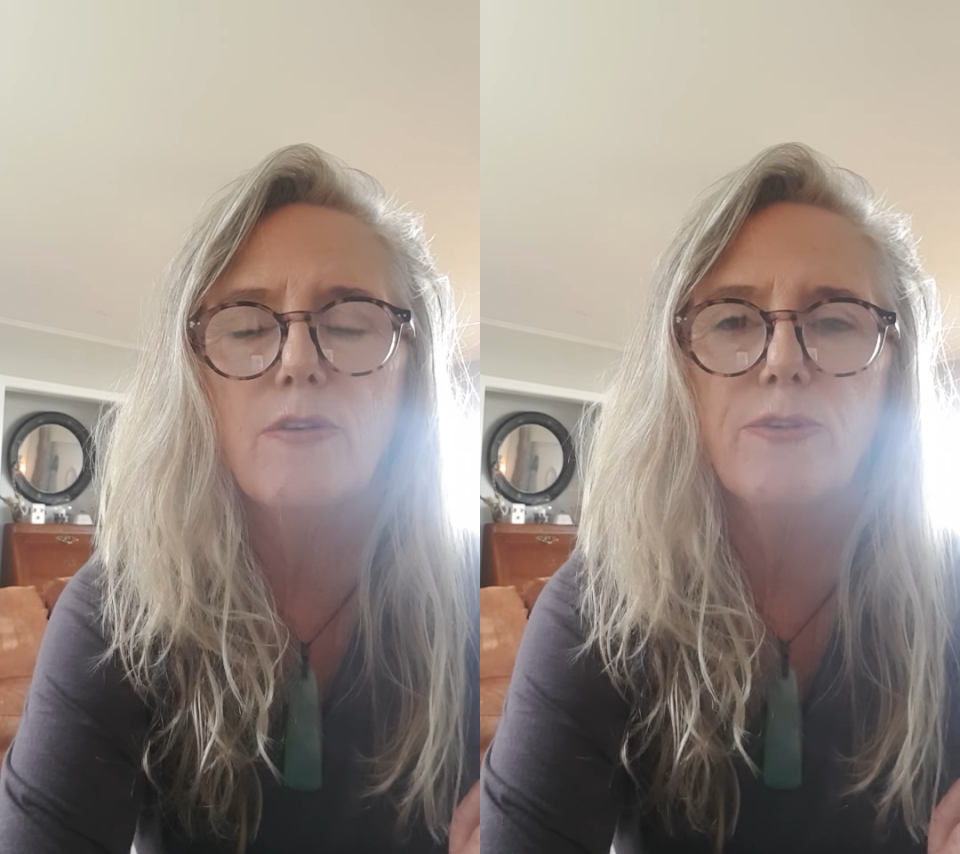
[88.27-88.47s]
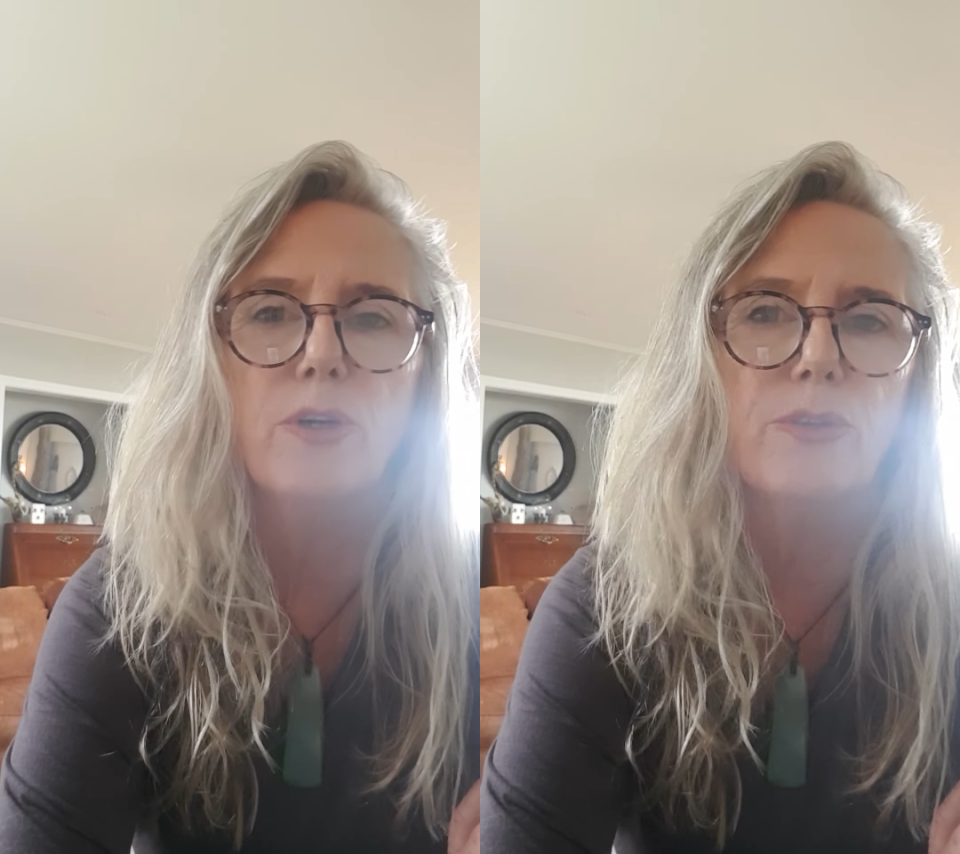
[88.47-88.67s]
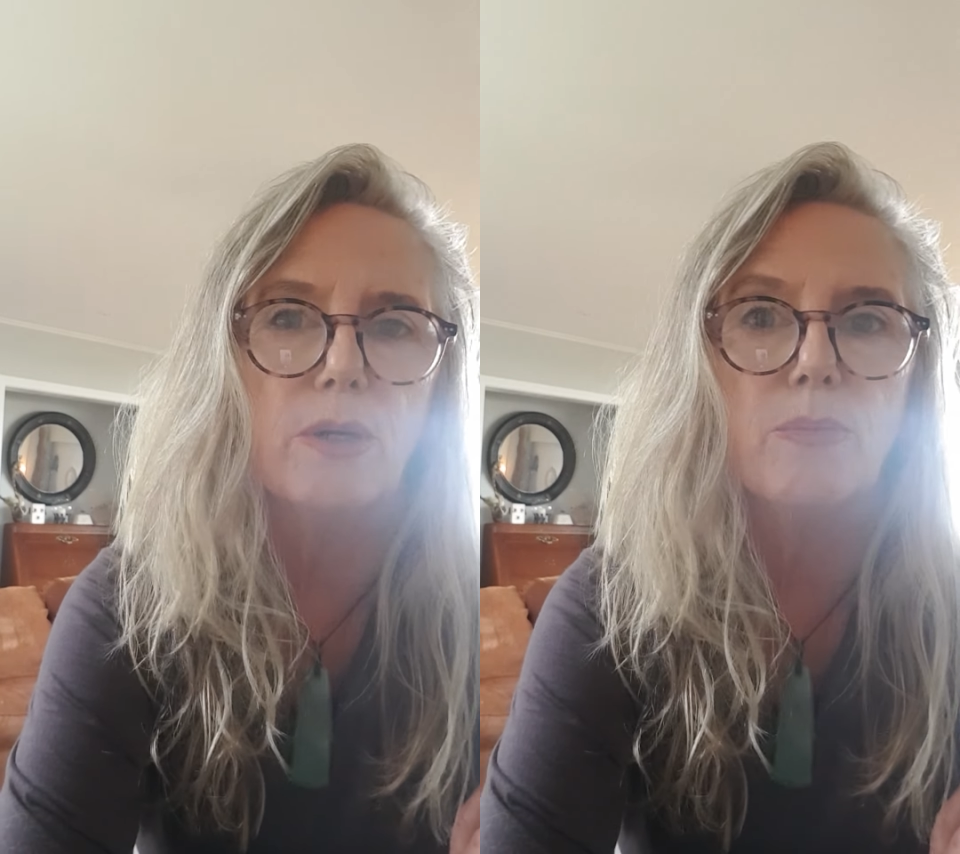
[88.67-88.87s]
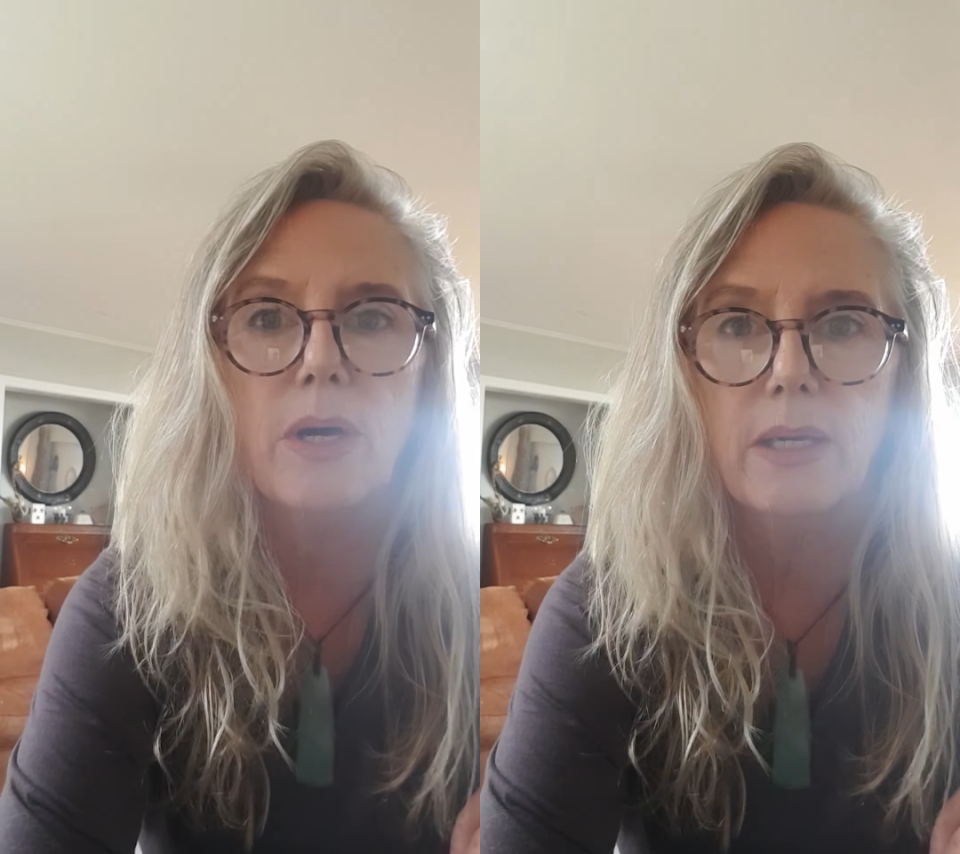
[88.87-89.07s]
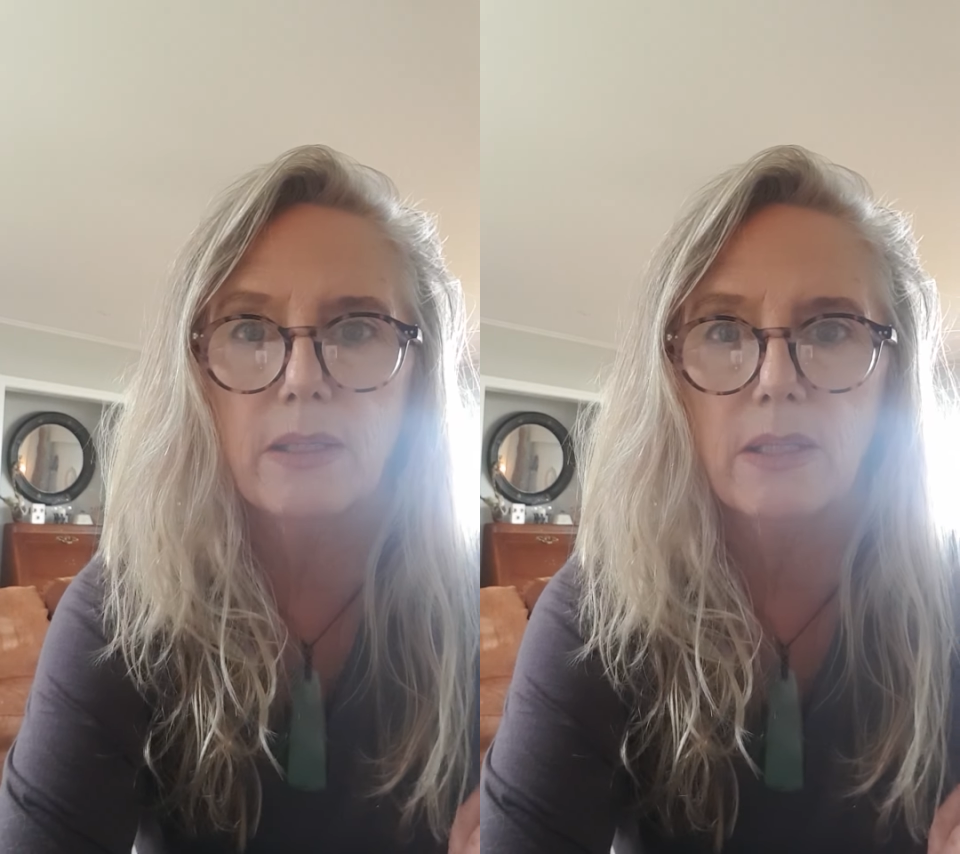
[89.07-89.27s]
felt that
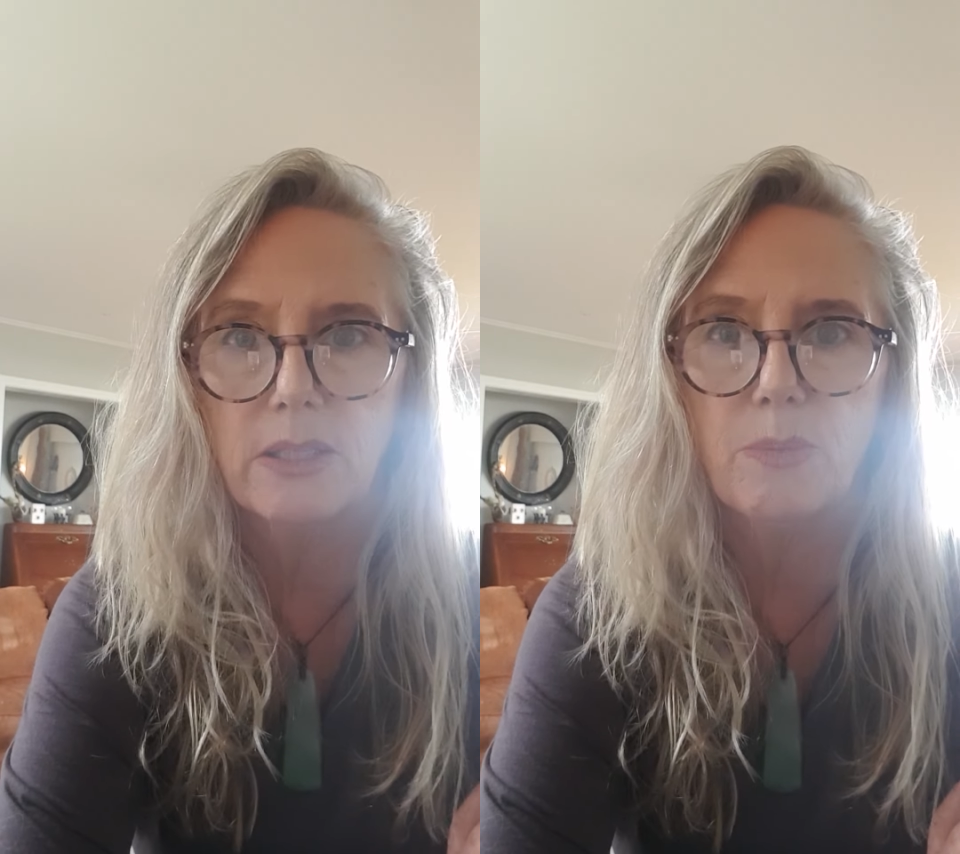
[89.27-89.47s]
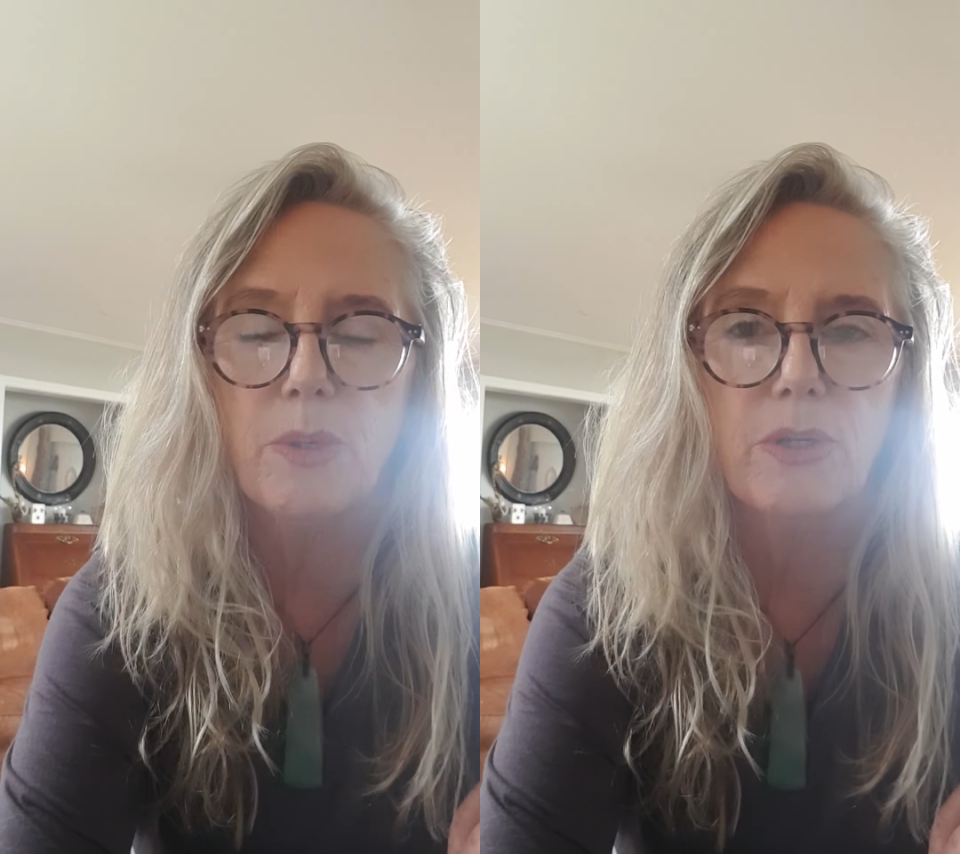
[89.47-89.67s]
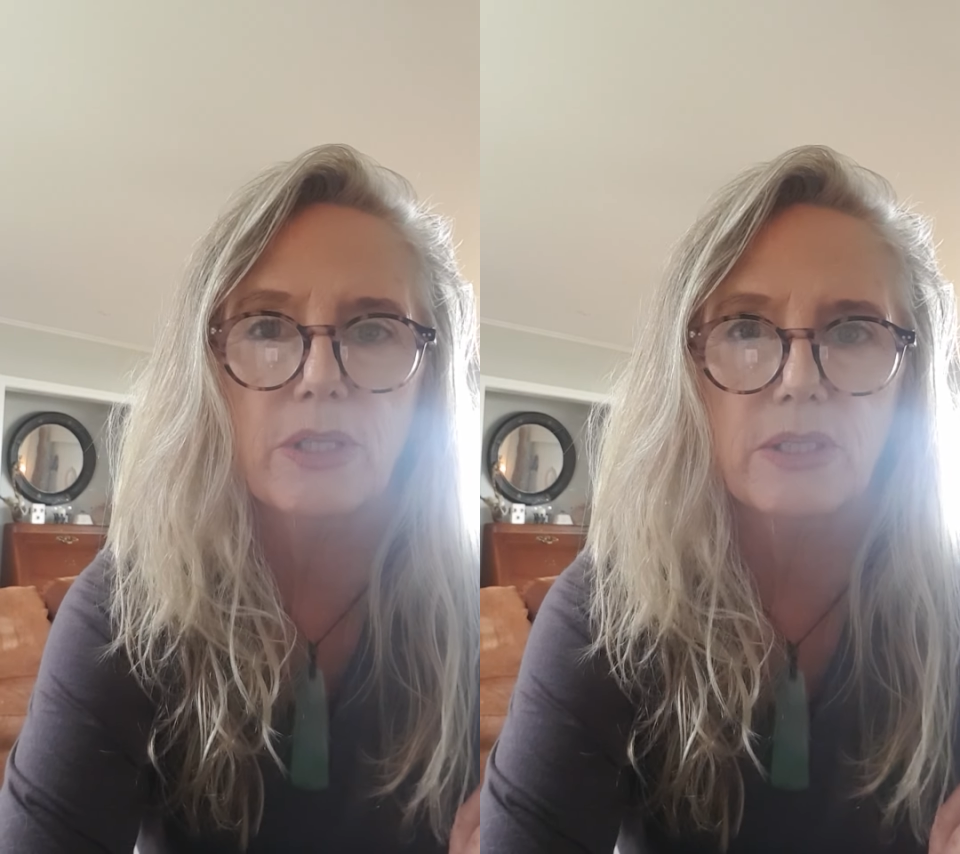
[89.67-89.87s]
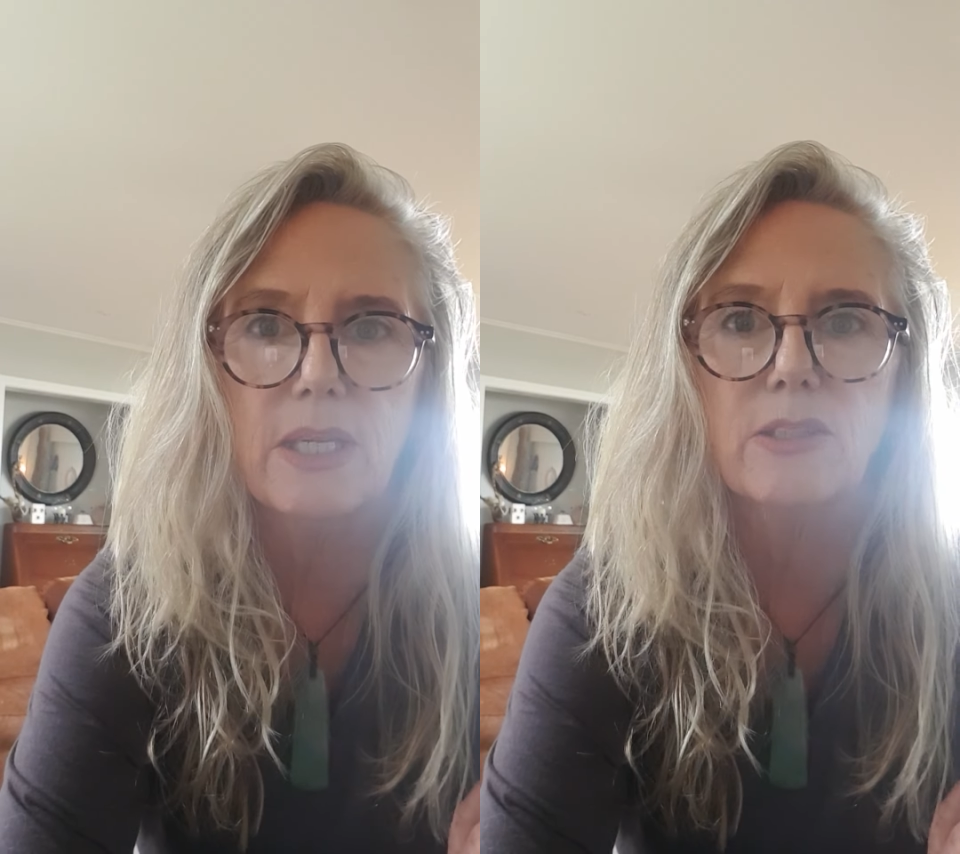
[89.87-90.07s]
my experience